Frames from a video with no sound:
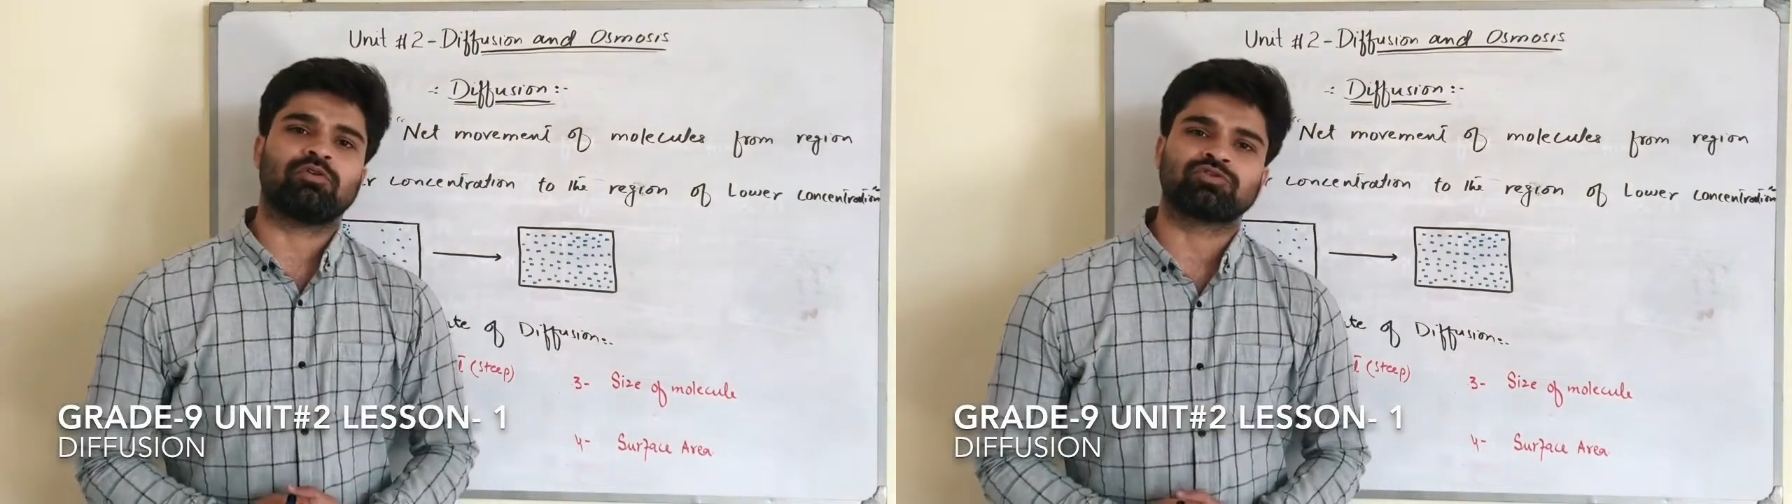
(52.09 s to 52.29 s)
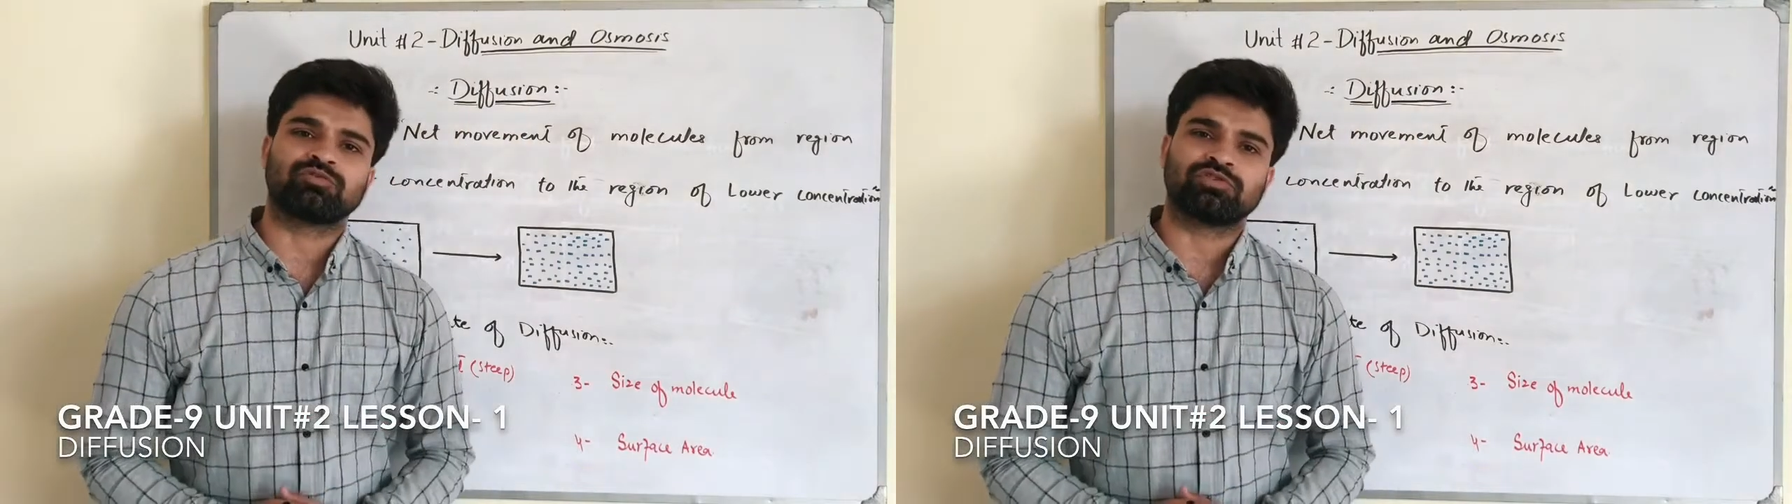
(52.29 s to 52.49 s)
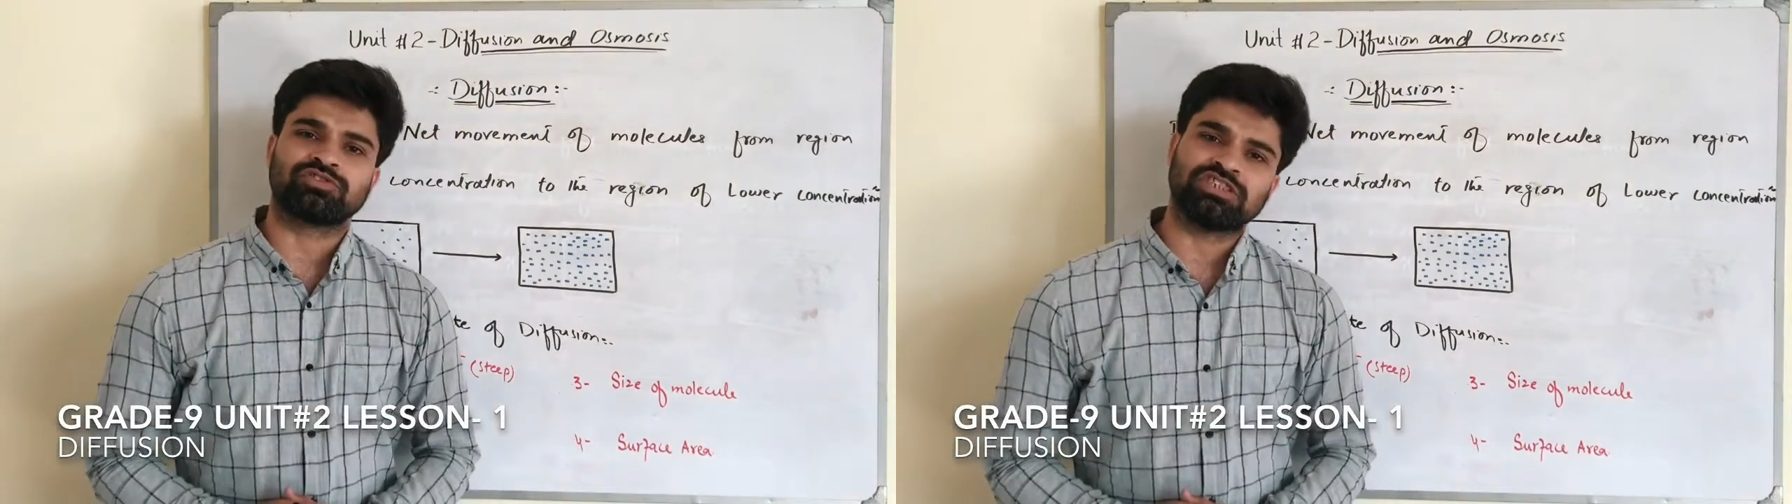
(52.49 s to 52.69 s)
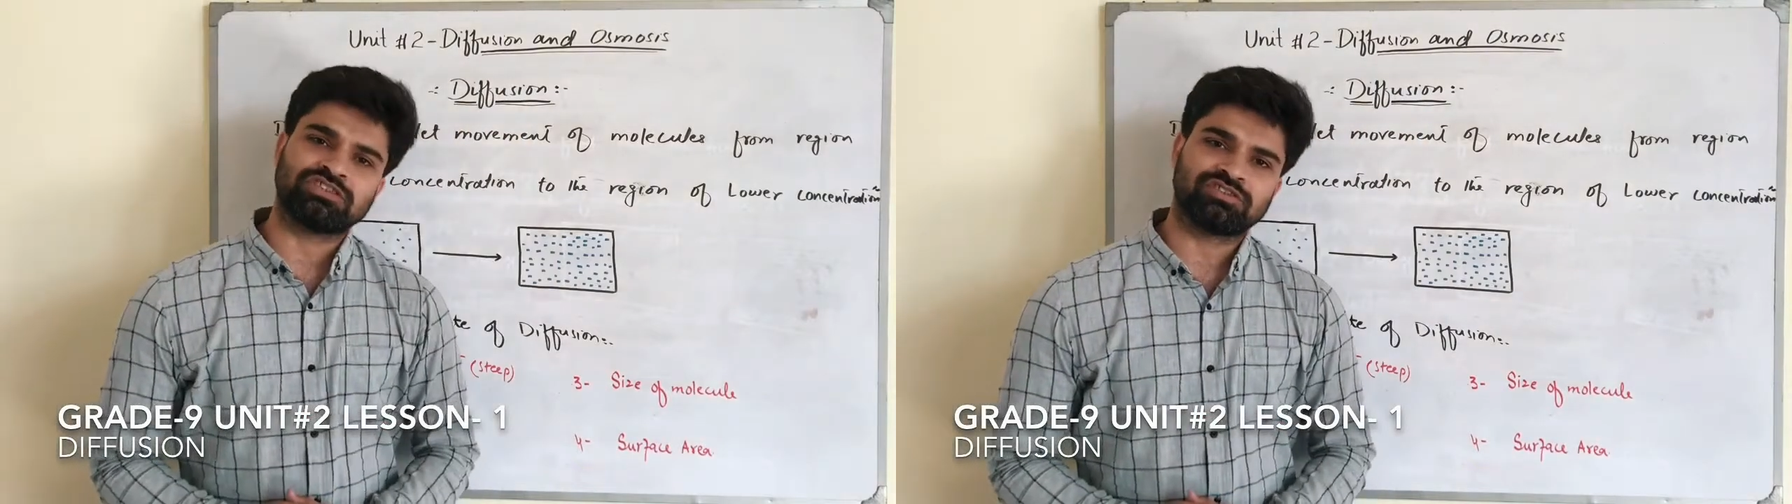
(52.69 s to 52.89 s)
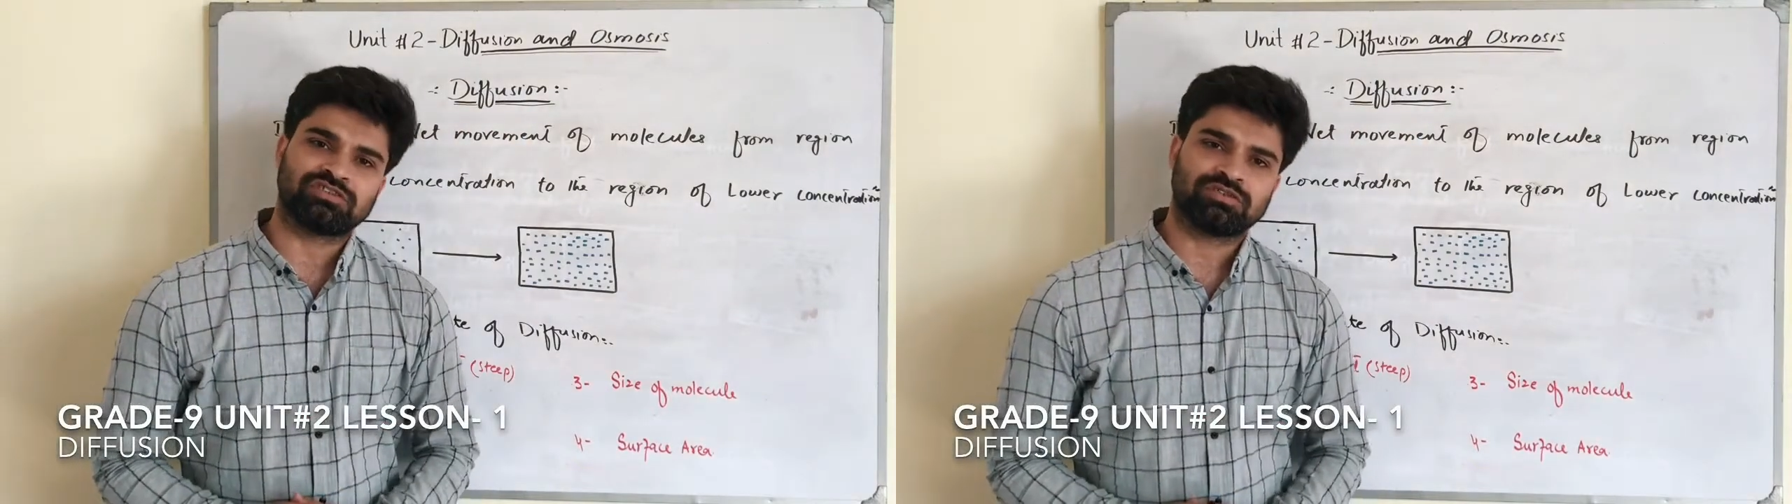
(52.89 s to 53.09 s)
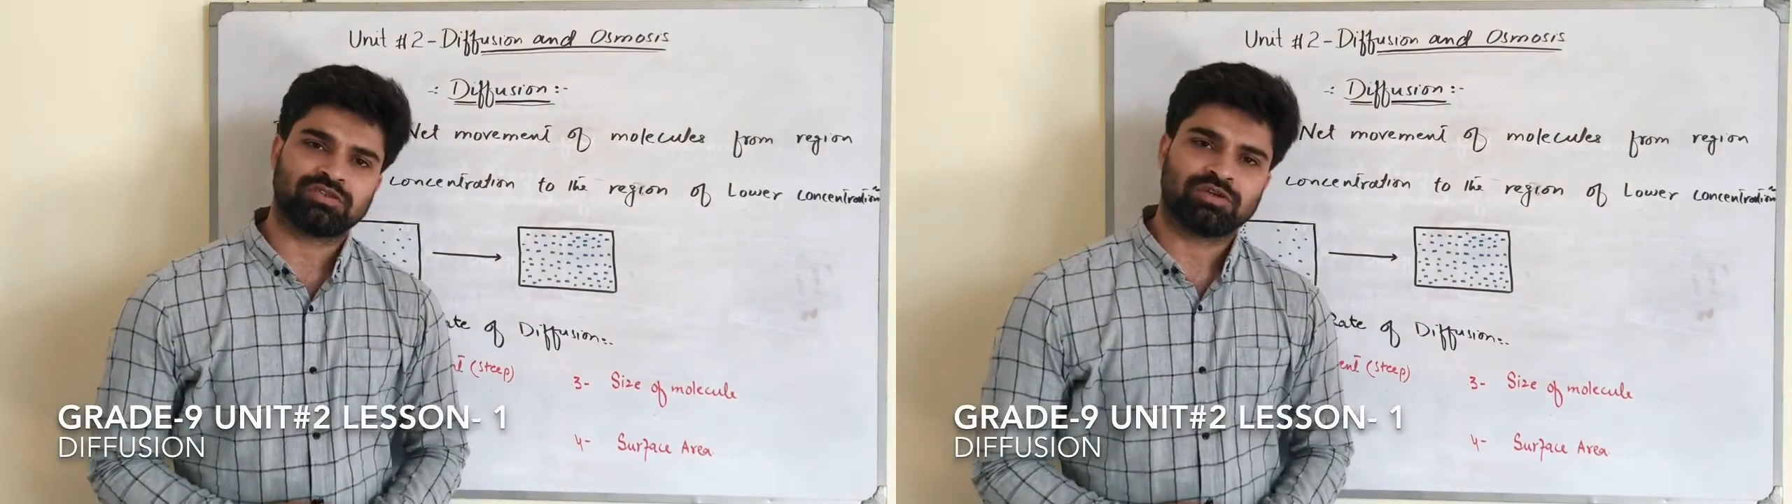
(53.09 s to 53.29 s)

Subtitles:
osmosis